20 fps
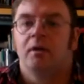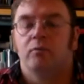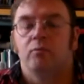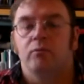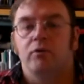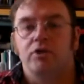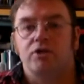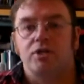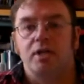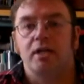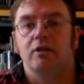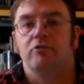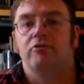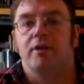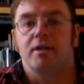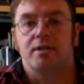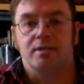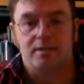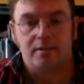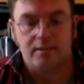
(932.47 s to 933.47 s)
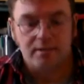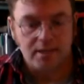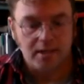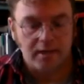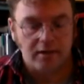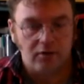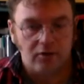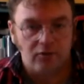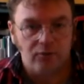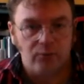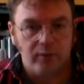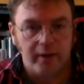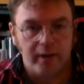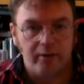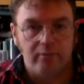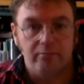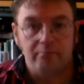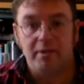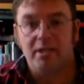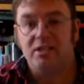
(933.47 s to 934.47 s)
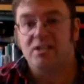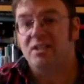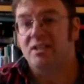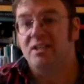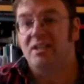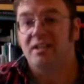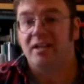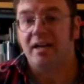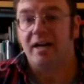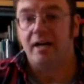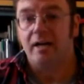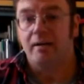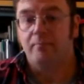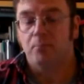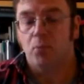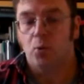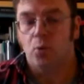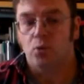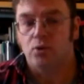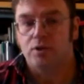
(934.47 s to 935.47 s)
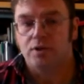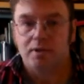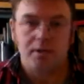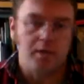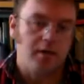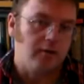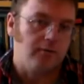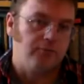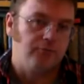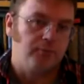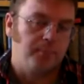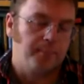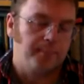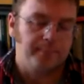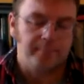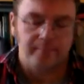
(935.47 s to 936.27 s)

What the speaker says: which increases the takeoff weight, means it can carry more stuff.